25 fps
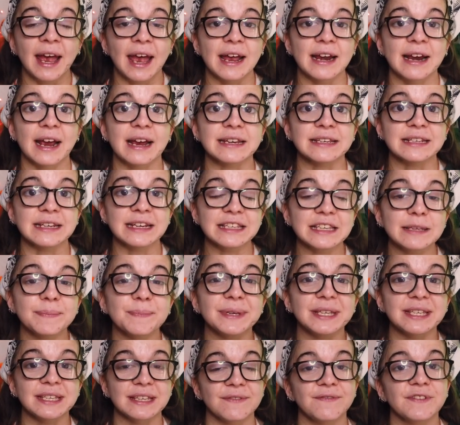and I need
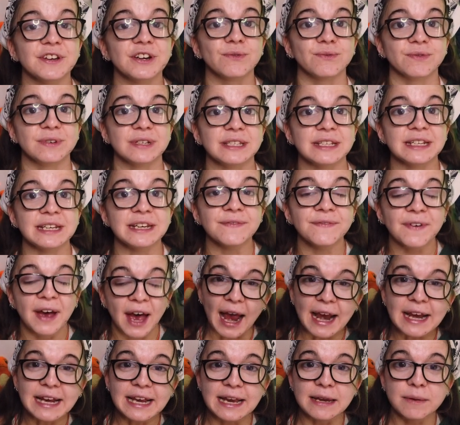specific relief,
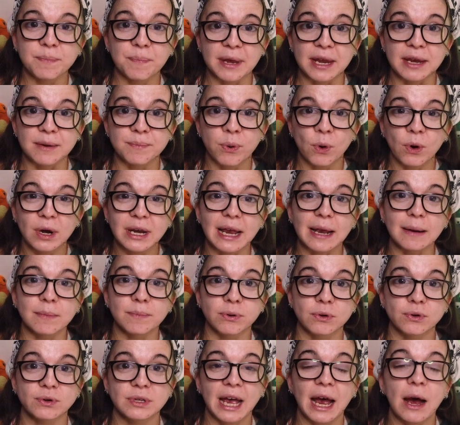I can pinpoint and
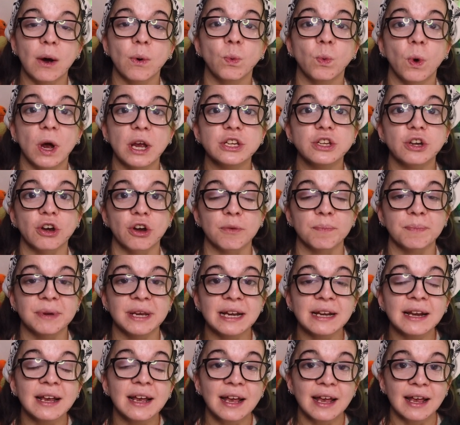pull out what
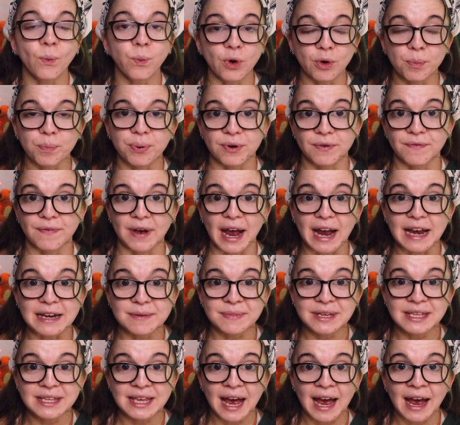terpene will provide
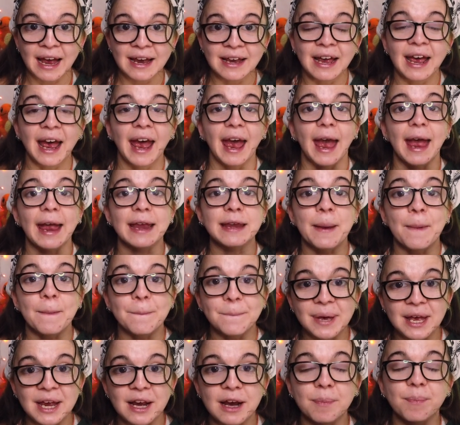me that and
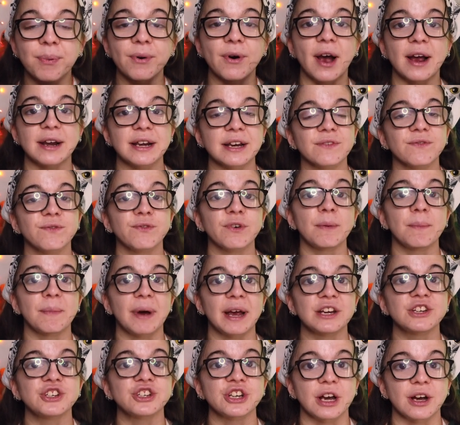pick a product from
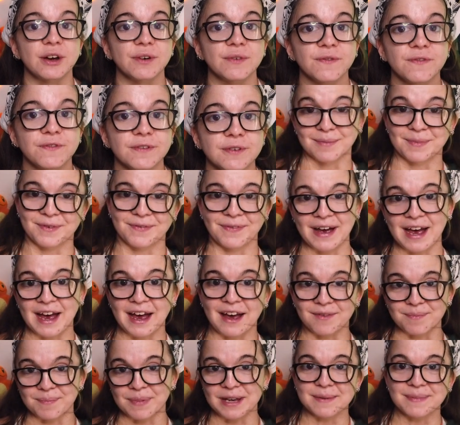my shelf. Number
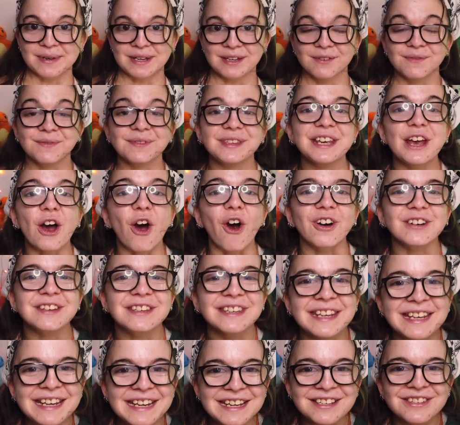five, baby, the
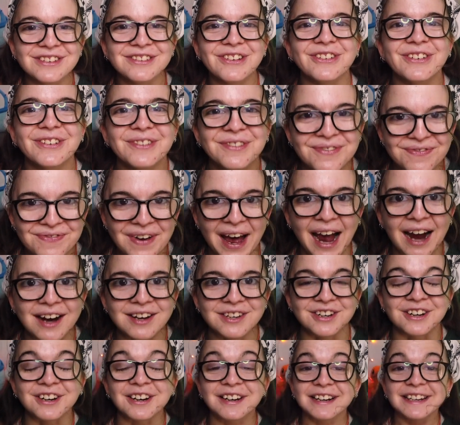artisanal
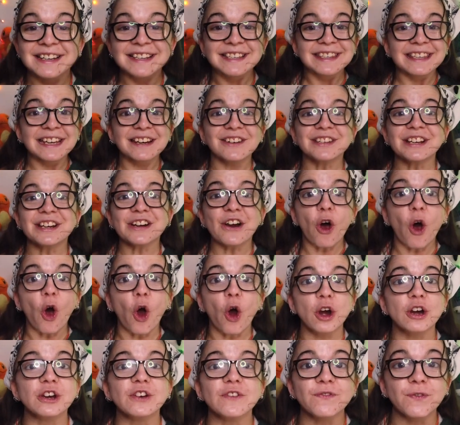factor, because there's an
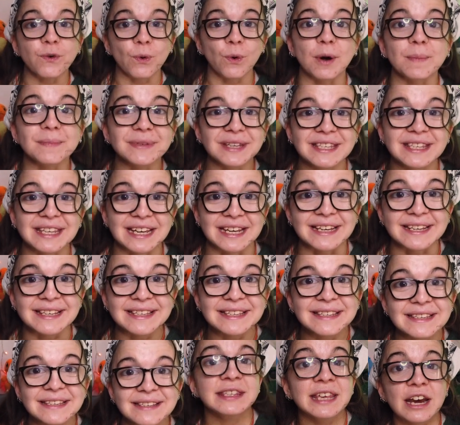art form to
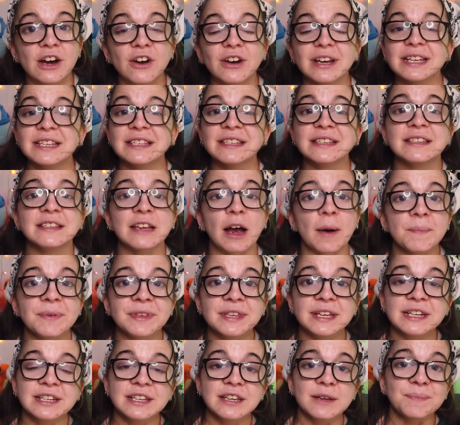this. There is
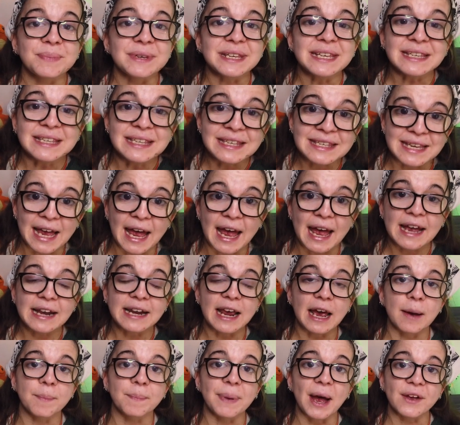something to be said
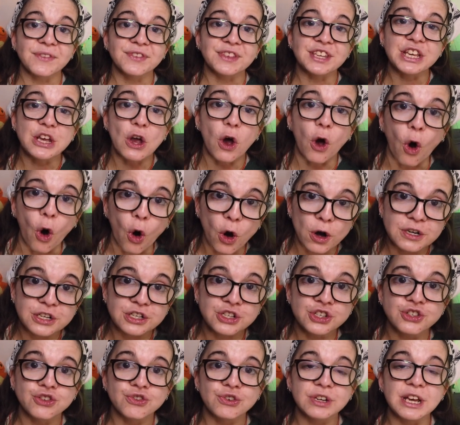about the
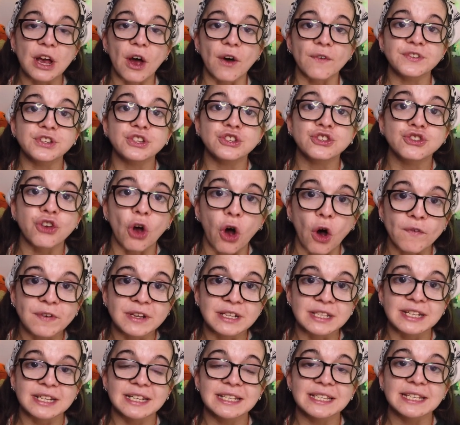artistry of
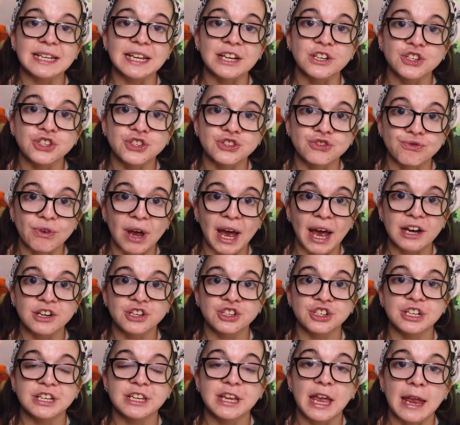solventless
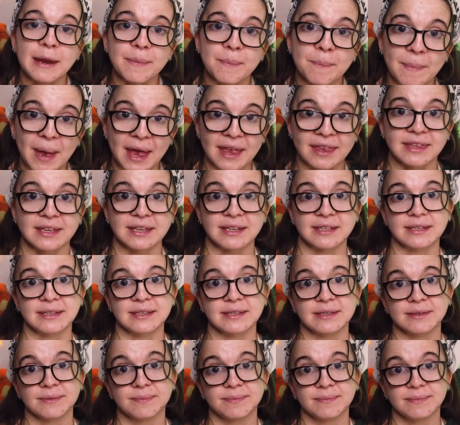extraction and
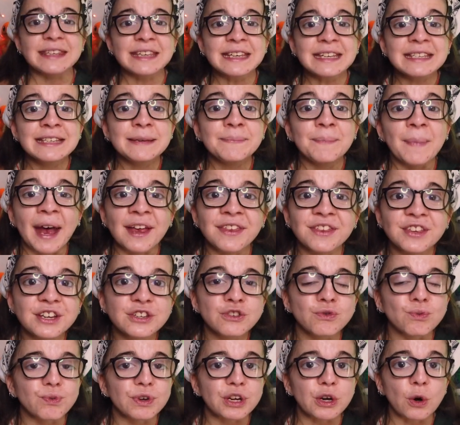methods. These
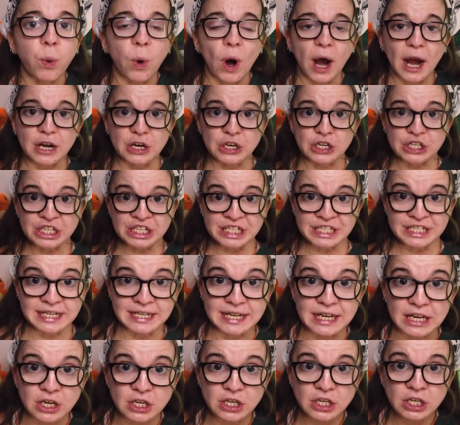methods require
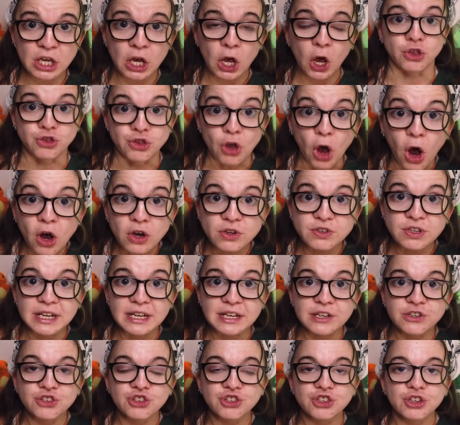skill,
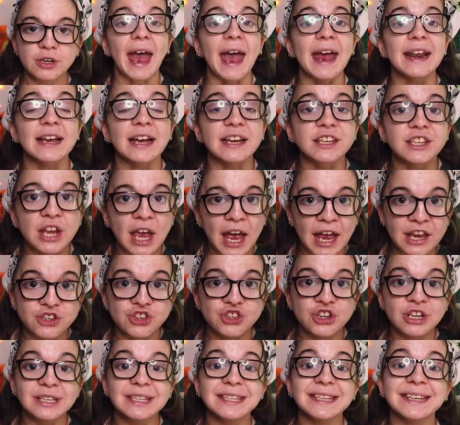knowledge, and
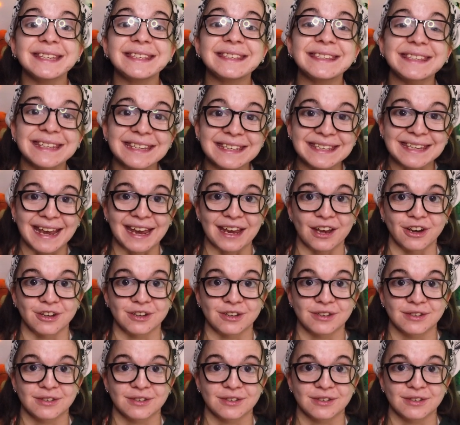attention to detail.